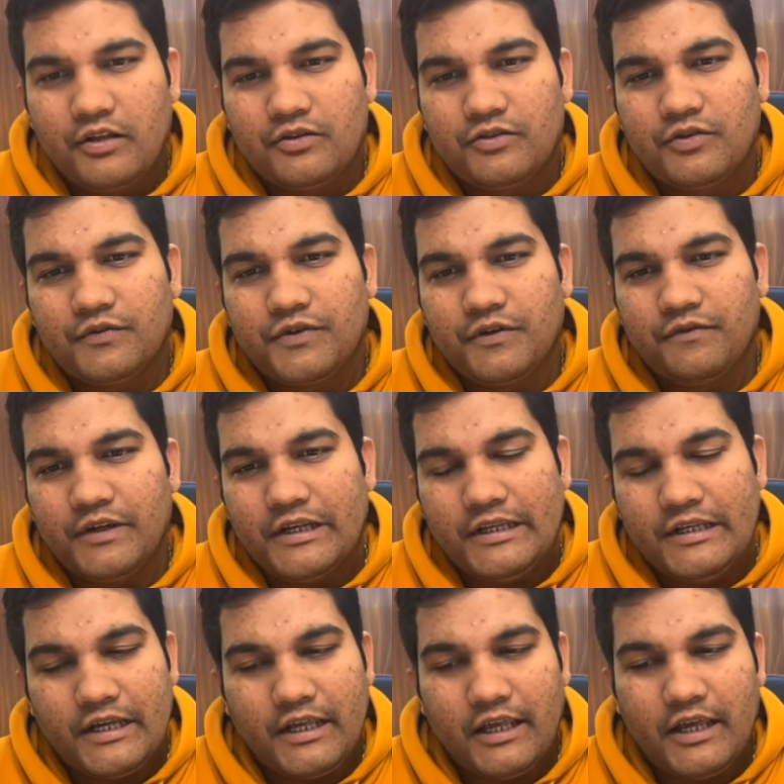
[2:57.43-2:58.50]
so from very
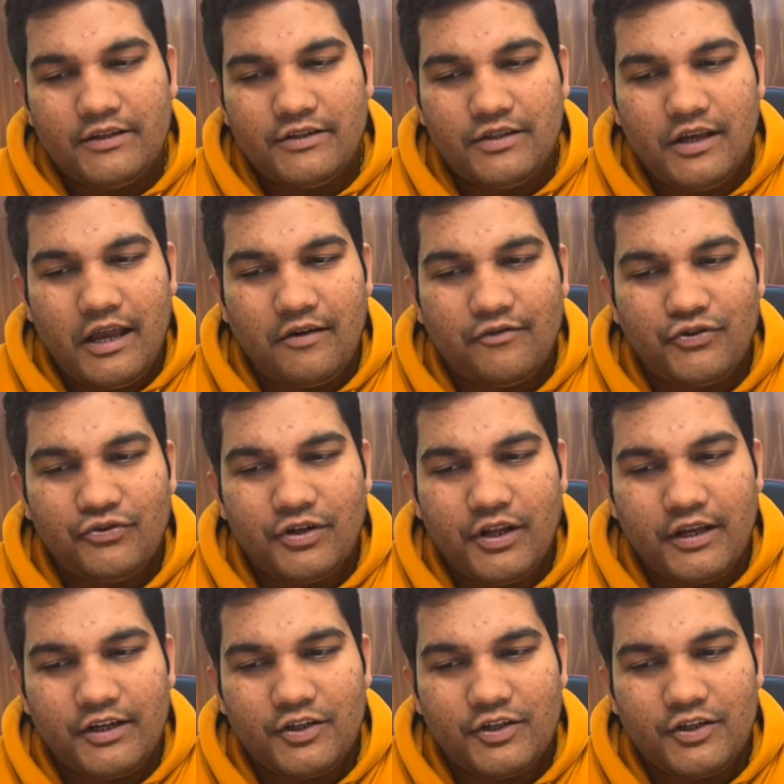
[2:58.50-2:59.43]
young age, they have to take